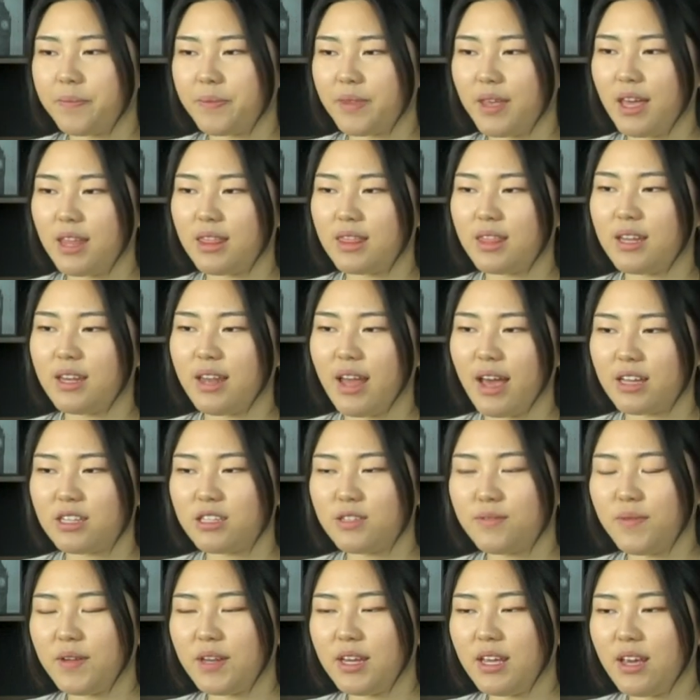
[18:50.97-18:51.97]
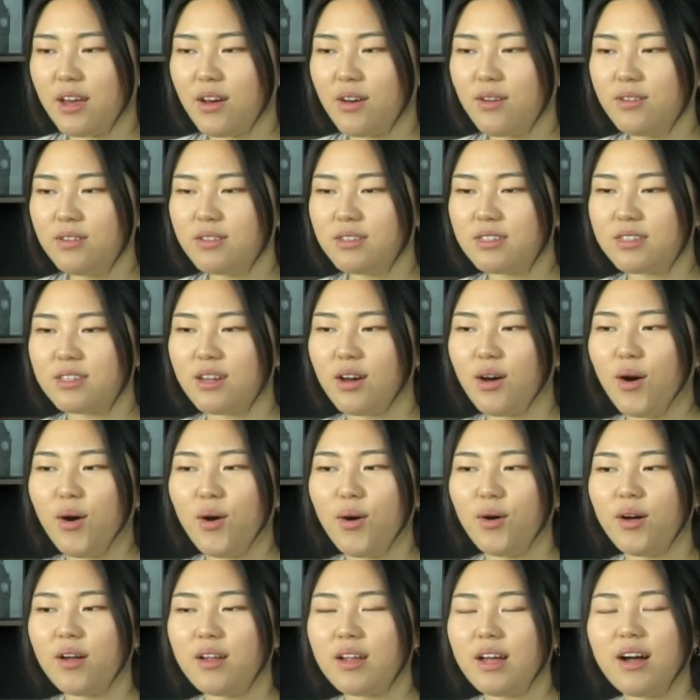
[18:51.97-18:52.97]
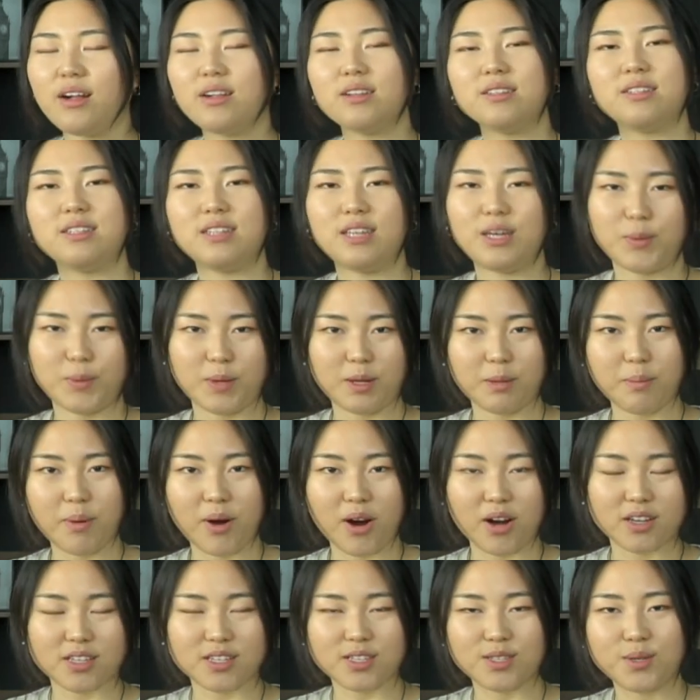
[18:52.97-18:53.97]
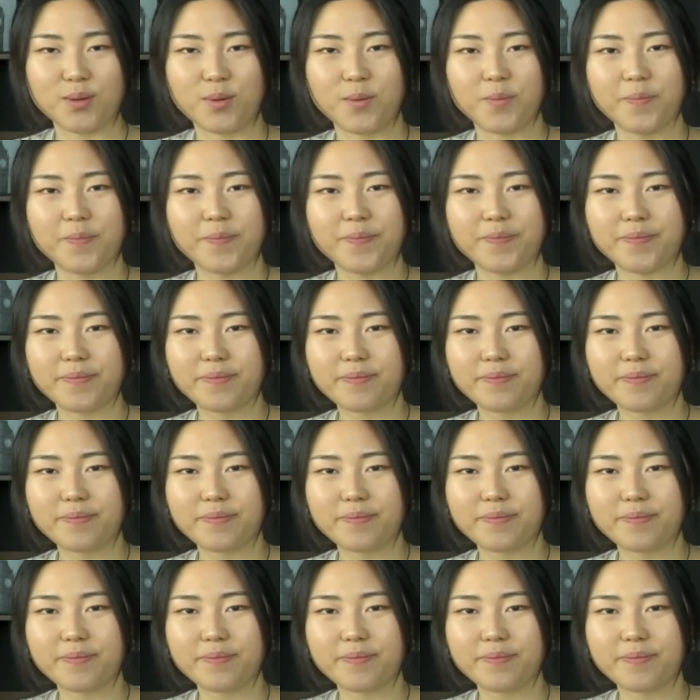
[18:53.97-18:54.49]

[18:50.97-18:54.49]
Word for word: in the next video, so I'll see you in part 2.